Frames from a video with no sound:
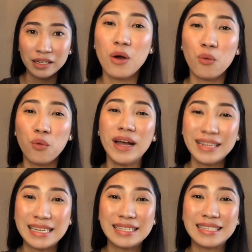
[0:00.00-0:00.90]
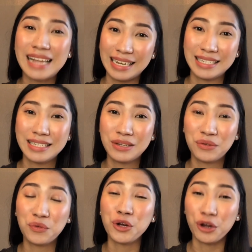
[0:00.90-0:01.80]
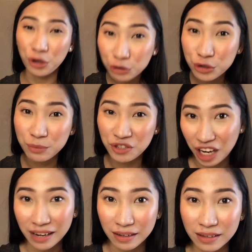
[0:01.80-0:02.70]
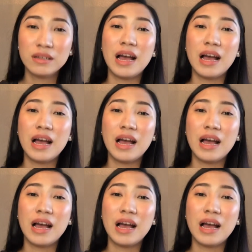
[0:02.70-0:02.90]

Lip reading: What is next for your YouTube channel?